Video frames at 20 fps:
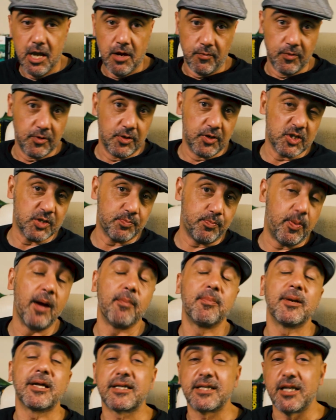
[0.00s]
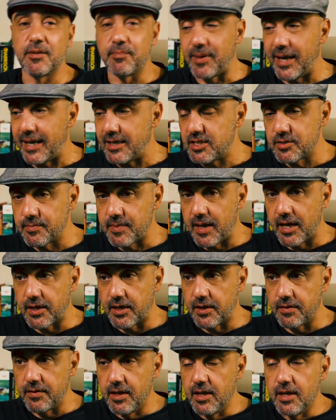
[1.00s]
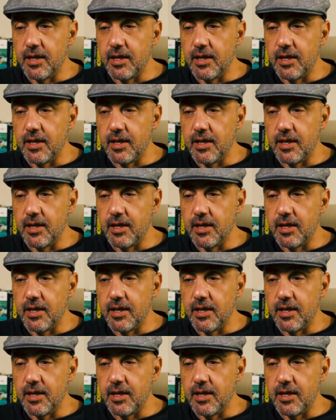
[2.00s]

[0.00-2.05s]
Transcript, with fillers: where there's public debates about it?